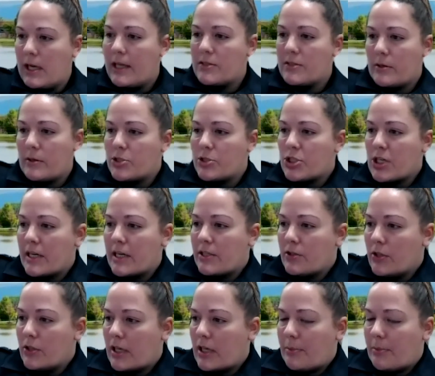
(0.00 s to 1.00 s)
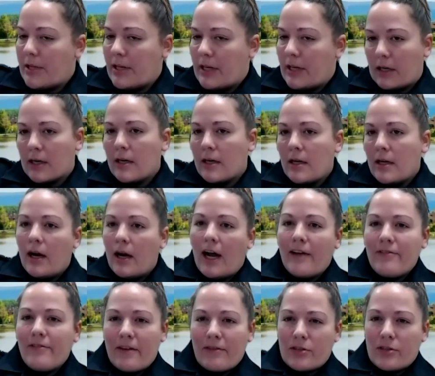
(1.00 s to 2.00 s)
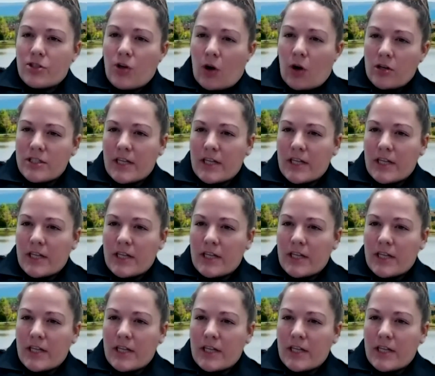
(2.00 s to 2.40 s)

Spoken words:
I was trying to look up here. I've never charged